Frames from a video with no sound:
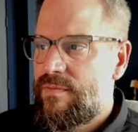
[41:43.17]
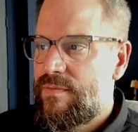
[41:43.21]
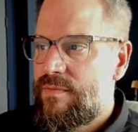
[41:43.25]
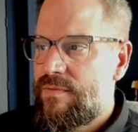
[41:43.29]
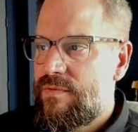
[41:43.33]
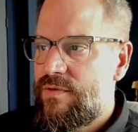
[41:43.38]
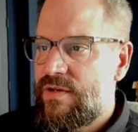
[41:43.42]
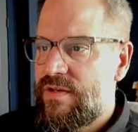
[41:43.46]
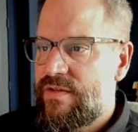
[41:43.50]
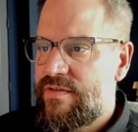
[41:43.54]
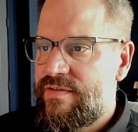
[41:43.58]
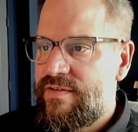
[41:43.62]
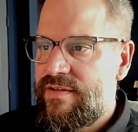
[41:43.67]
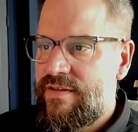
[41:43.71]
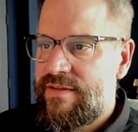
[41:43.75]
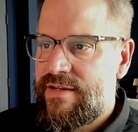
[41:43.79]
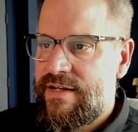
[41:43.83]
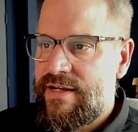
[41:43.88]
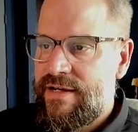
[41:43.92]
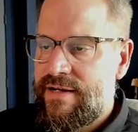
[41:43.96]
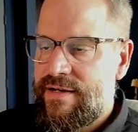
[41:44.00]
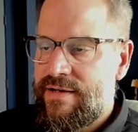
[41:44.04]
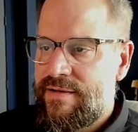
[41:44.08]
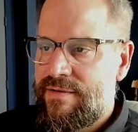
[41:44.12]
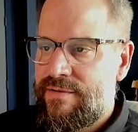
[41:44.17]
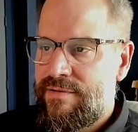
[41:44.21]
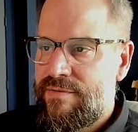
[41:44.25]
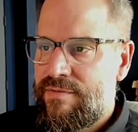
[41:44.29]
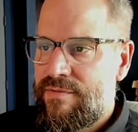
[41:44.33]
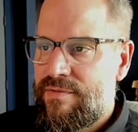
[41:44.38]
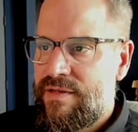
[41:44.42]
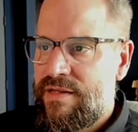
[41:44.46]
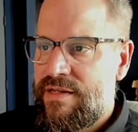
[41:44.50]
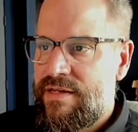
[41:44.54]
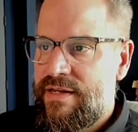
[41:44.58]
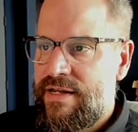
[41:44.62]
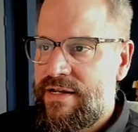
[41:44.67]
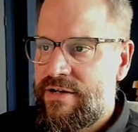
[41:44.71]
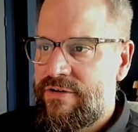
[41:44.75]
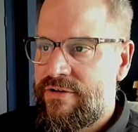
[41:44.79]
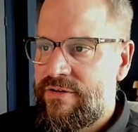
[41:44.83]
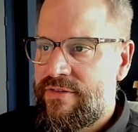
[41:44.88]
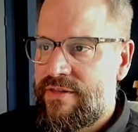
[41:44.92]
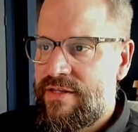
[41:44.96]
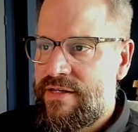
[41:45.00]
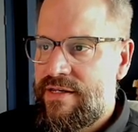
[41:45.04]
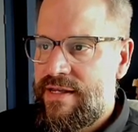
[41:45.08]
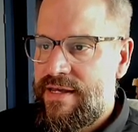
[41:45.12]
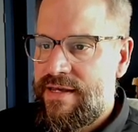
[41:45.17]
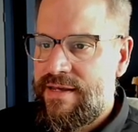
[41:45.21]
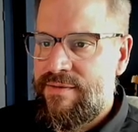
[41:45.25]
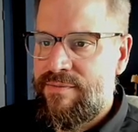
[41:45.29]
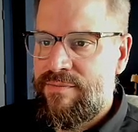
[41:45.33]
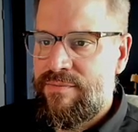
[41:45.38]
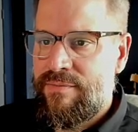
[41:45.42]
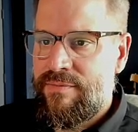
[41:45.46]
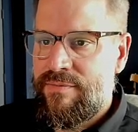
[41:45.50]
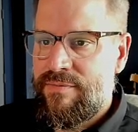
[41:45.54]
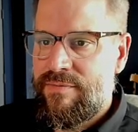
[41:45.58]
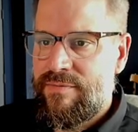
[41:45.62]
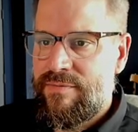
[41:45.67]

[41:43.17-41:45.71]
You can see that I inherit the name